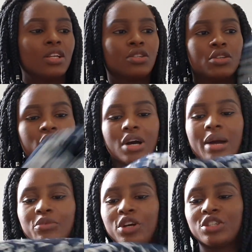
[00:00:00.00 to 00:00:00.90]
So
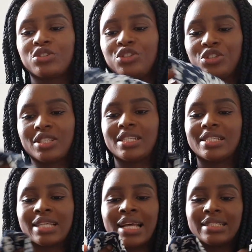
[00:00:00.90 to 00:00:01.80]
I'm going to use
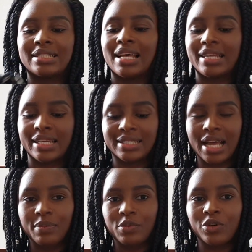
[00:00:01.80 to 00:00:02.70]
this as an
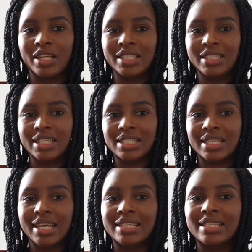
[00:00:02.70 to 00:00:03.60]
example. In
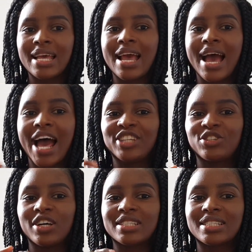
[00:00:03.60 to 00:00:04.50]
this case, I
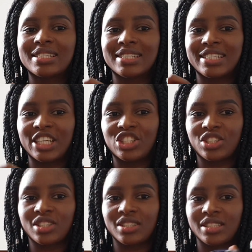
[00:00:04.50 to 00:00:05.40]
just
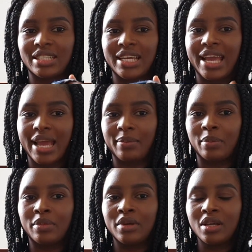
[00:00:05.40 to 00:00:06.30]
stitched the
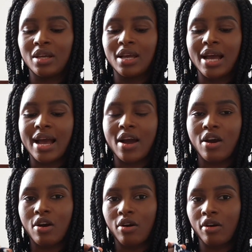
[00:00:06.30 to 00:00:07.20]
hem
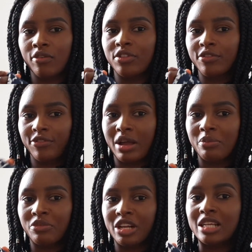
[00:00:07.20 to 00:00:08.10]
of the
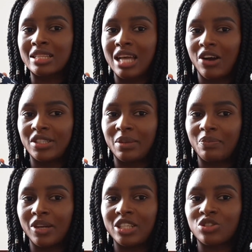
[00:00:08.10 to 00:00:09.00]
fabric down
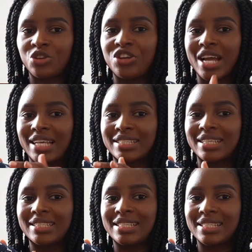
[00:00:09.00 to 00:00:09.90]
in place so you can
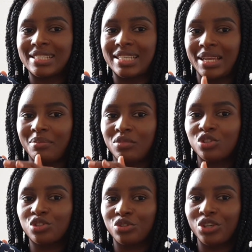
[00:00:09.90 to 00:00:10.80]
see the seam
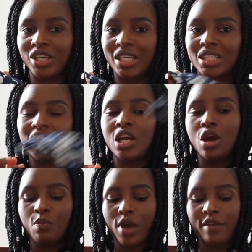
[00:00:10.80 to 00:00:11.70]
showing.
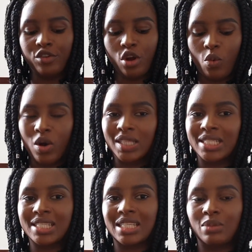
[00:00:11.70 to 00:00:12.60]
But if you don't want
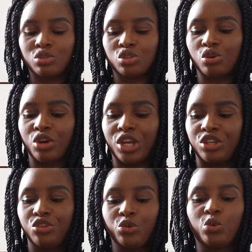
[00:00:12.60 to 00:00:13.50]
the seam
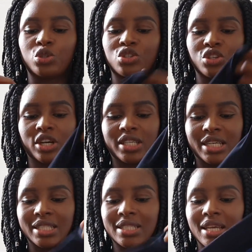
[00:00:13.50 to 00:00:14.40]
showing, you will turn
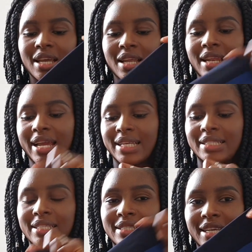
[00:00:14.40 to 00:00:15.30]
it. Like
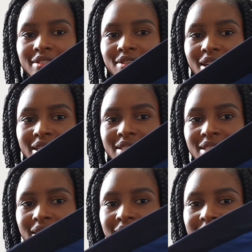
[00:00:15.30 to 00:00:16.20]
in this case, you can
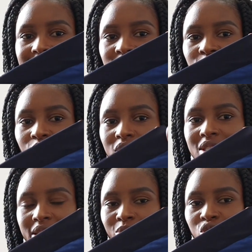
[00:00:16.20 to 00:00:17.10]
see there is no
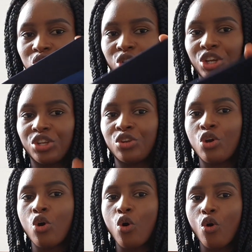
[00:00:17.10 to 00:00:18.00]
seam
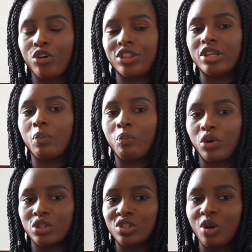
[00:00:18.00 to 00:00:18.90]
showing on the
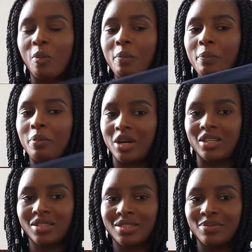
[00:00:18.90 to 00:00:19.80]
bottom part.